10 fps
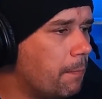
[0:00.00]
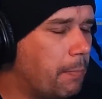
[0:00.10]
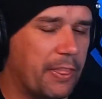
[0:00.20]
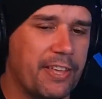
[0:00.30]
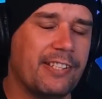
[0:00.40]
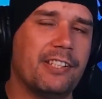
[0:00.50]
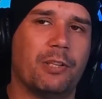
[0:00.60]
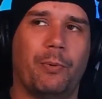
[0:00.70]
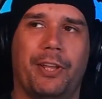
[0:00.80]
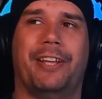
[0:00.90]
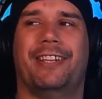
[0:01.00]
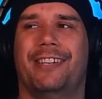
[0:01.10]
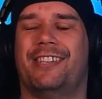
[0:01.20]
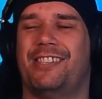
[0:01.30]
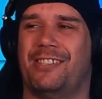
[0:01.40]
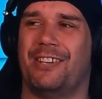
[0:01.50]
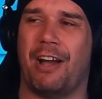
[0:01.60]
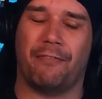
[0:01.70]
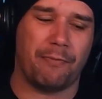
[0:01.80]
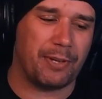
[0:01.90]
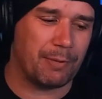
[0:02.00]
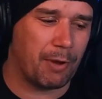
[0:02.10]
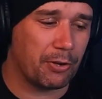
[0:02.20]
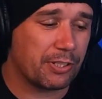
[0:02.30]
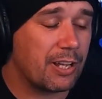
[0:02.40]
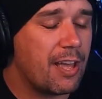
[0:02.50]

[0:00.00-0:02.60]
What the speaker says: but this is the one that stood out for me the most.